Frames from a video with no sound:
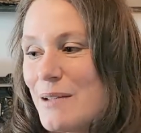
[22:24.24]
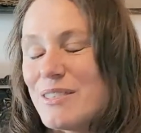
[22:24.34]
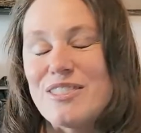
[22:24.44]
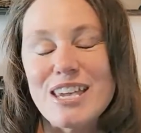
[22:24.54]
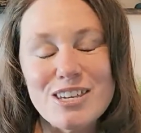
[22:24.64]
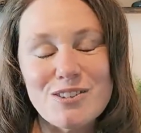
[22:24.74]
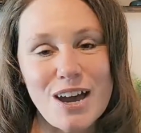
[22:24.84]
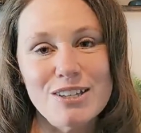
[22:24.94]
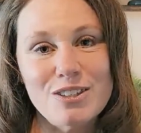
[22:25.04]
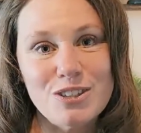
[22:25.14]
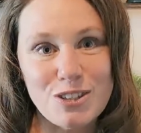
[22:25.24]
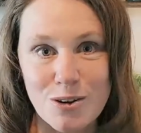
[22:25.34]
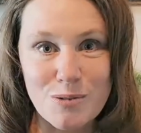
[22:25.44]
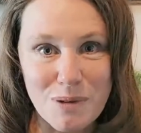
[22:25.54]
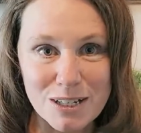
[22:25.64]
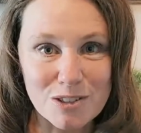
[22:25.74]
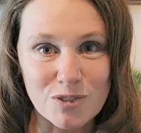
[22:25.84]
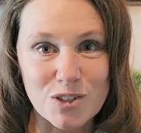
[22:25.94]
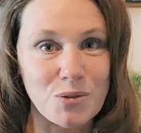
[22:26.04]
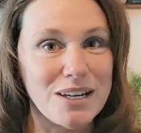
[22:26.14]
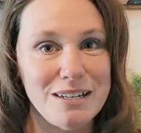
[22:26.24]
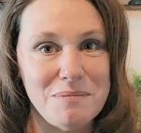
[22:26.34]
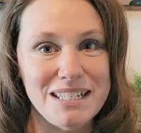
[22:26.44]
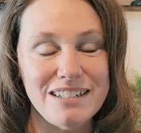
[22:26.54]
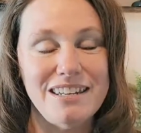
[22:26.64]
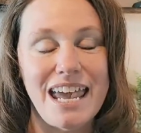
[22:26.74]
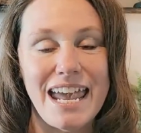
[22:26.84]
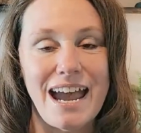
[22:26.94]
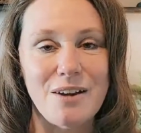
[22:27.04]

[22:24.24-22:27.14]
But thank you guys so much for joining me today.